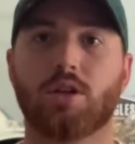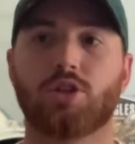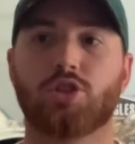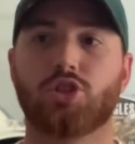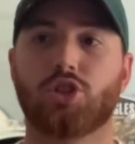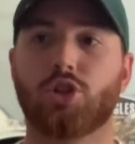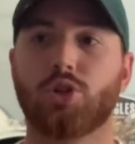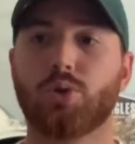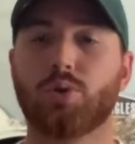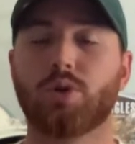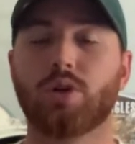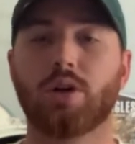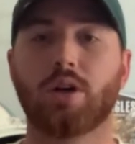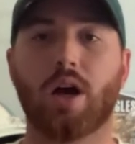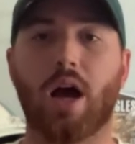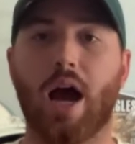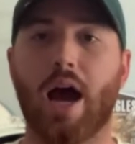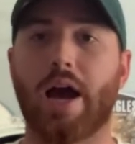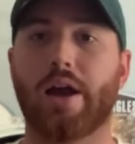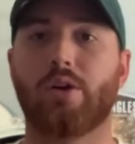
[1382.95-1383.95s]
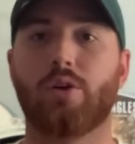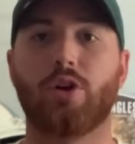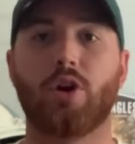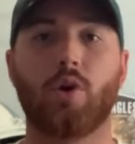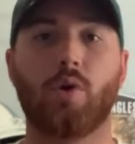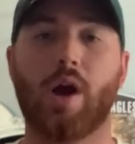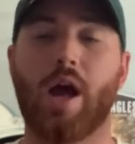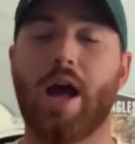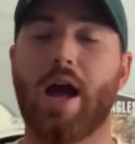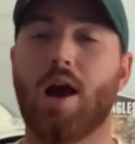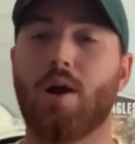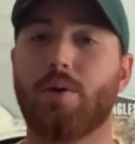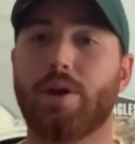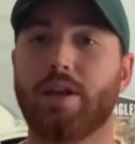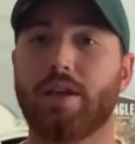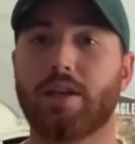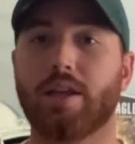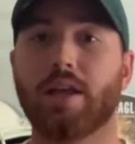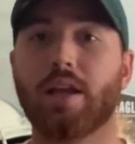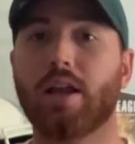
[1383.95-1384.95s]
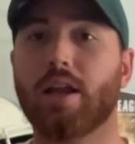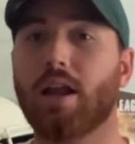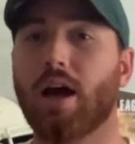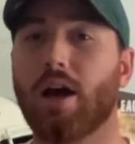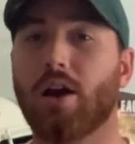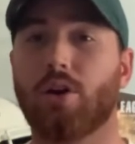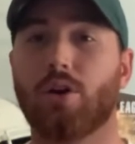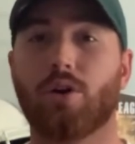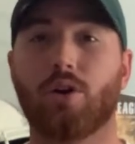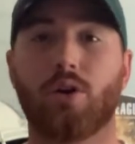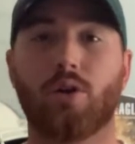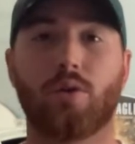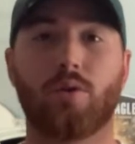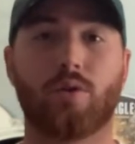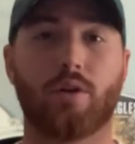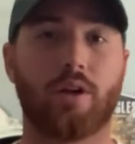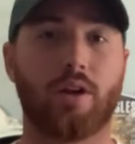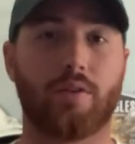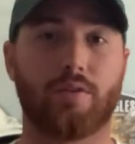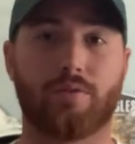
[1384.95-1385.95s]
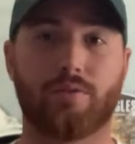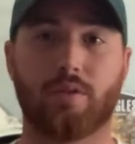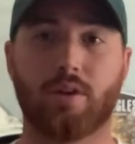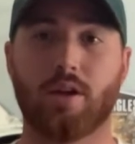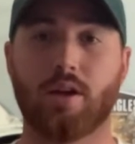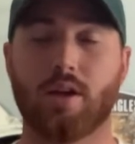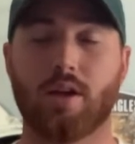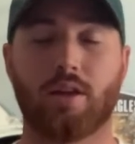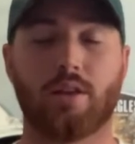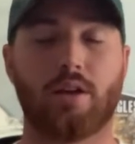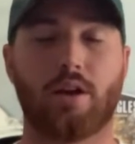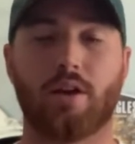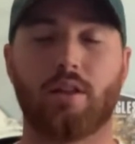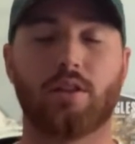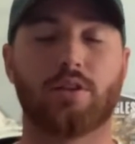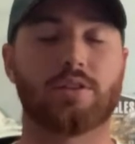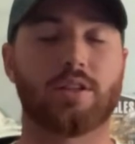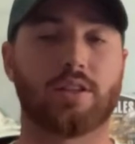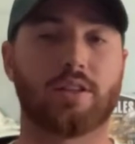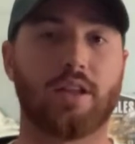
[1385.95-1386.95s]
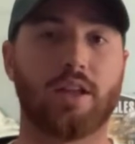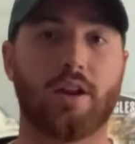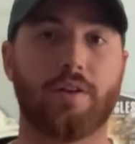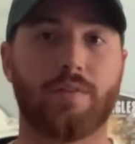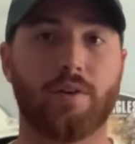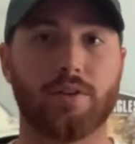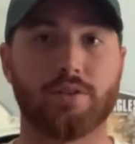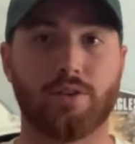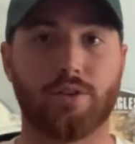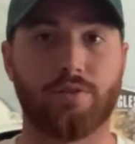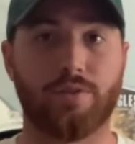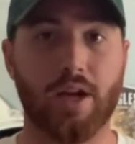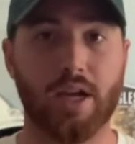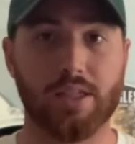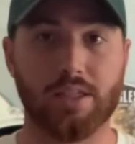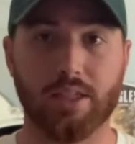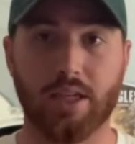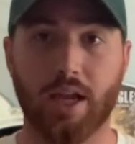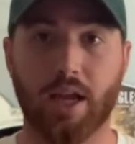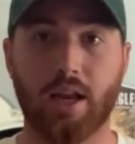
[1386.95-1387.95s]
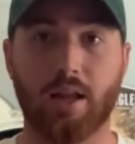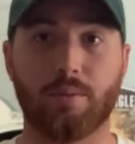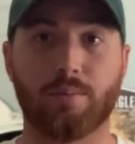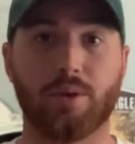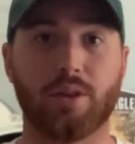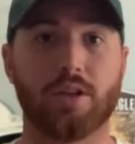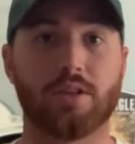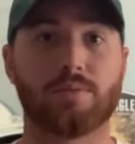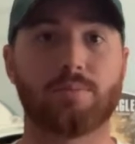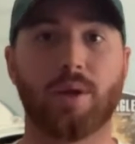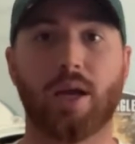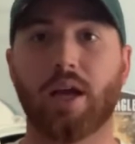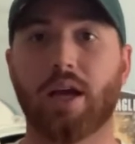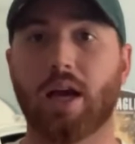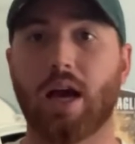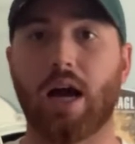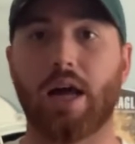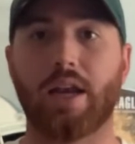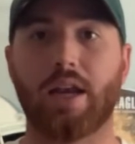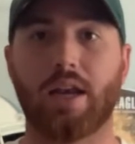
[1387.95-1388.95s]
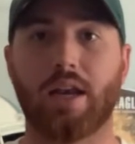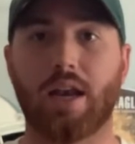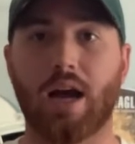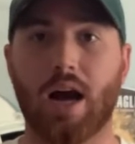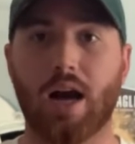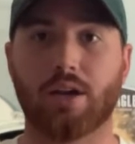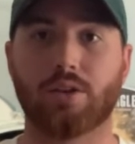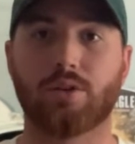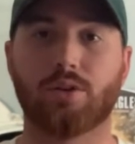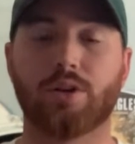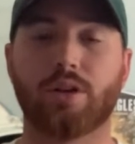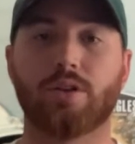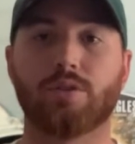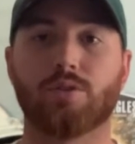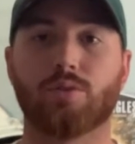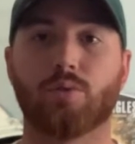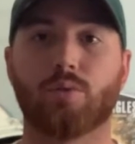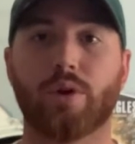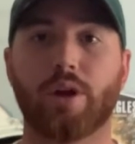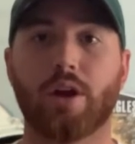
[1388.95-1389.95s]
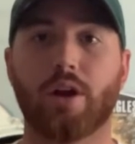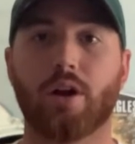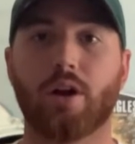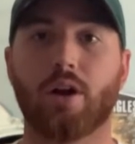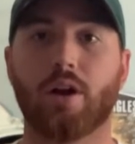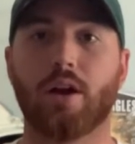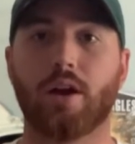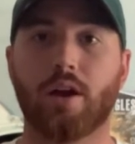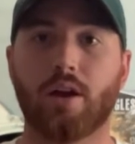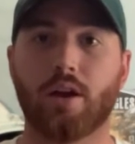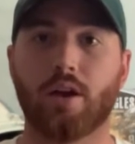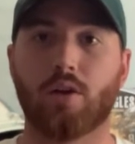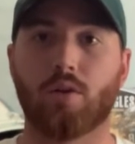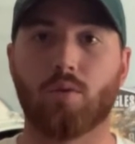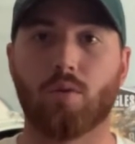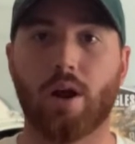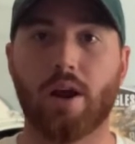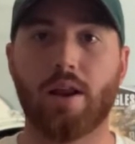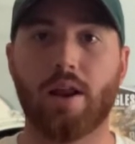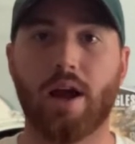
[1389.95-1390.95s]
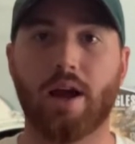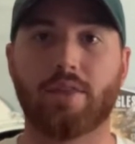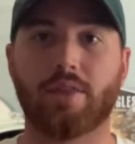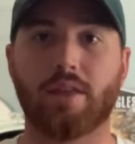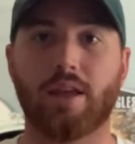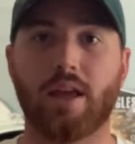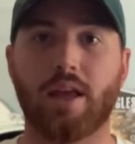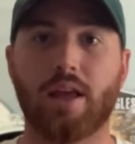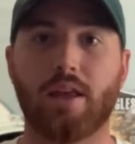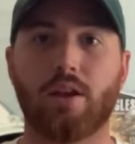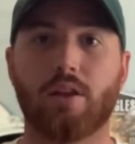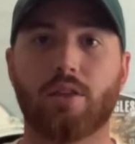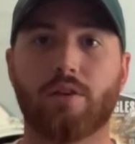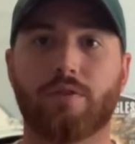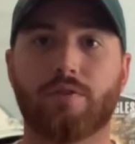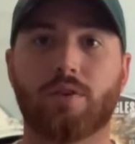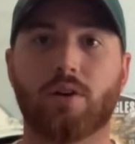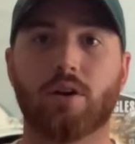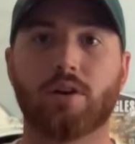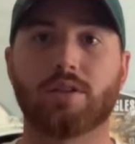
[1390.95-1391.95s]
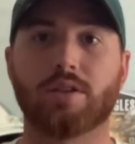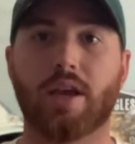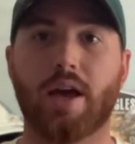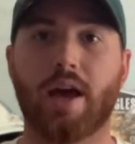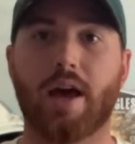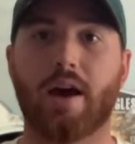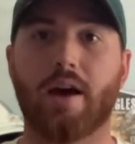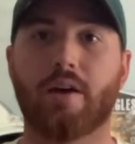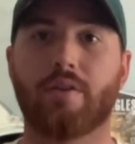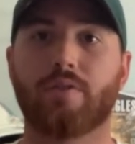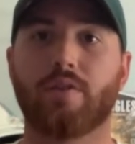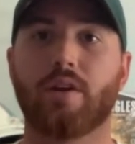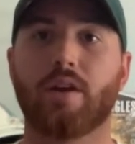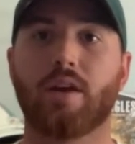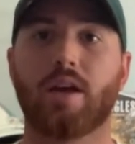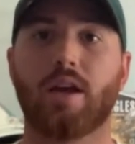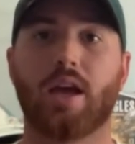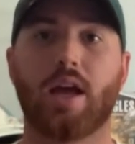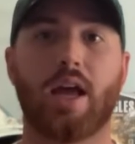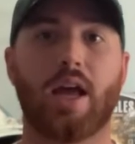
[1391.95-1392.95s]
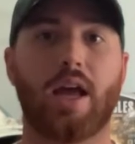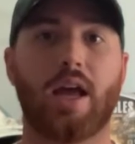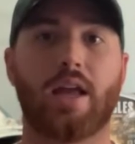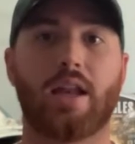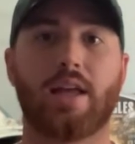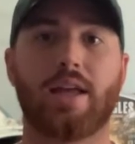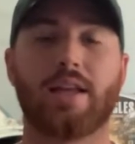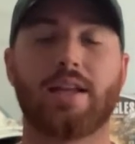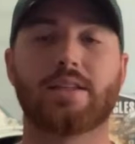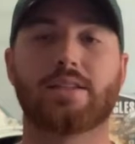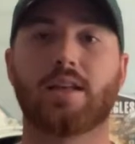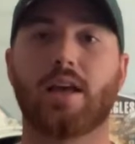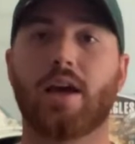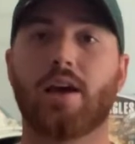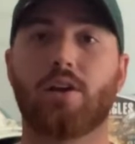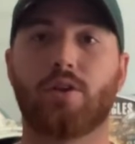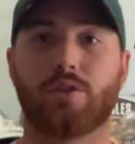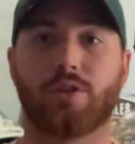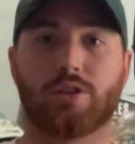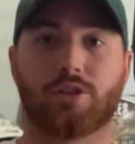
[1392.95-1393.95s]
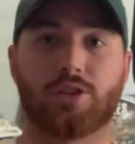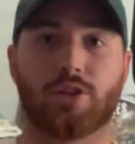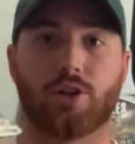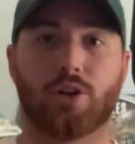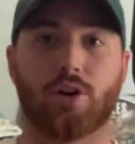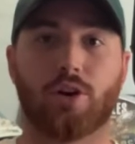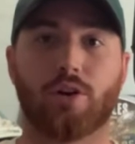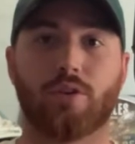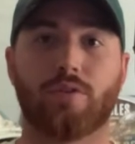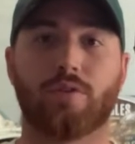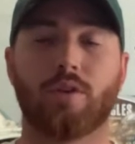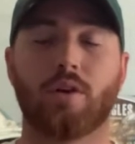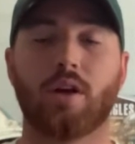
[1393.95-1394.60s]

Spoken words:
Tua, I don't know how he did it. I don't know if it looks like the NFL is investigating, but this man got knocked on his rear right at the end of the first half and hit his head on the turf